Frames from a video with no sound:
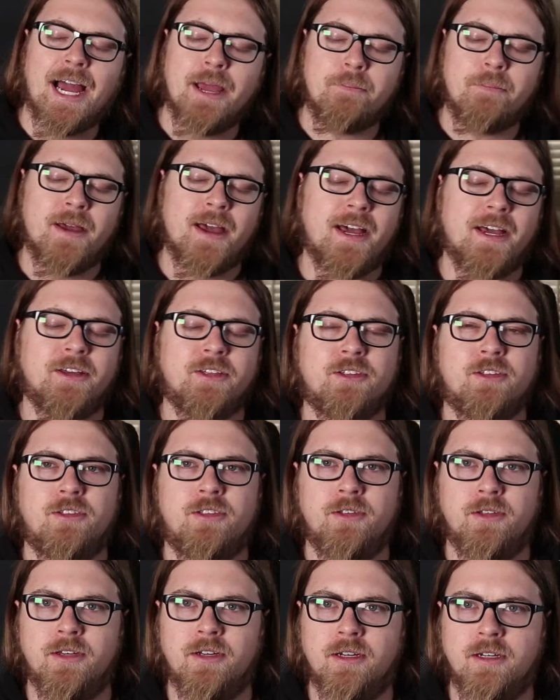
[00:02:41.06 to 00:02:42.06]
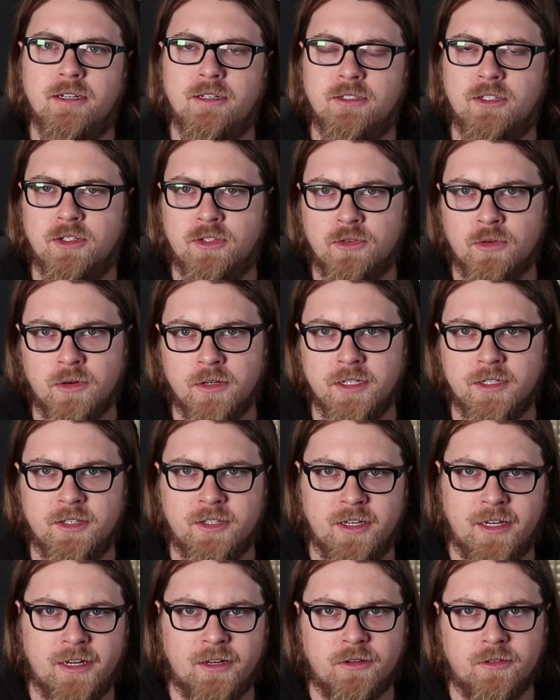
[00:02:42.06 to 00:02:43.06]
pass the distorted
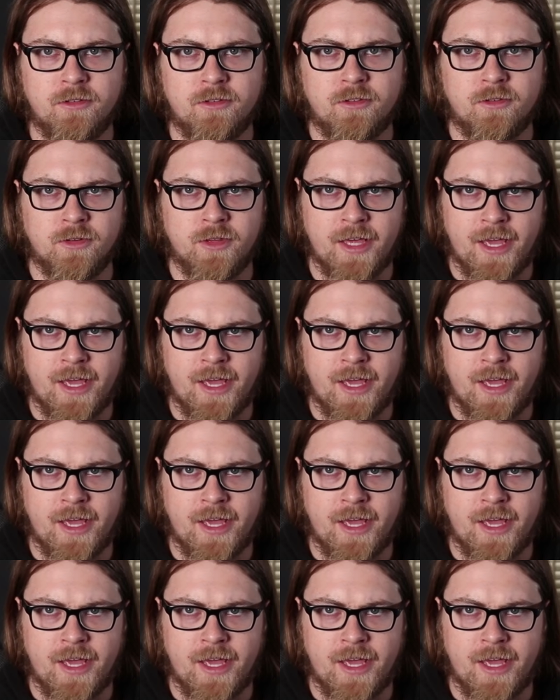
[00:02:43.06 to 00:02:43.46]
sound through